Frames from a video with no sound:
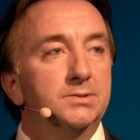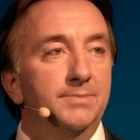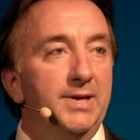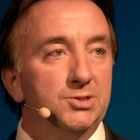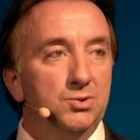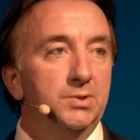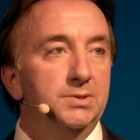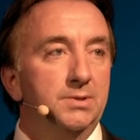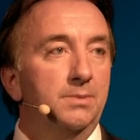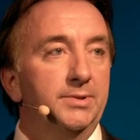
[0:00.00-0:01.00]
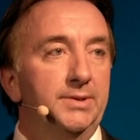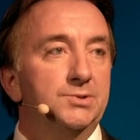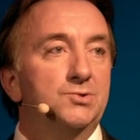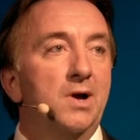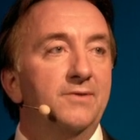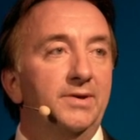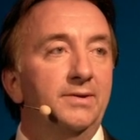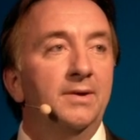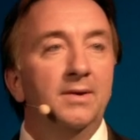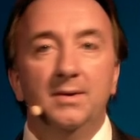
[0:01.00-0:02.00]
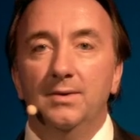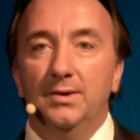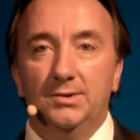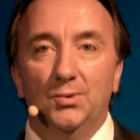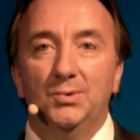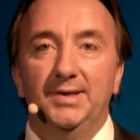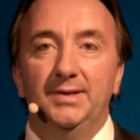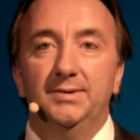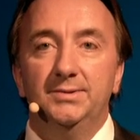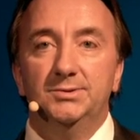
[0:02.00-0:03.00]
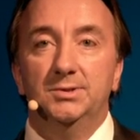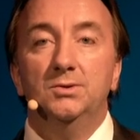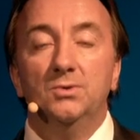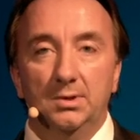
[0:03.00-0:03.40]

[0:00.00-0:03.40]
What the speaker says: to make sure that somebody is driving according to law,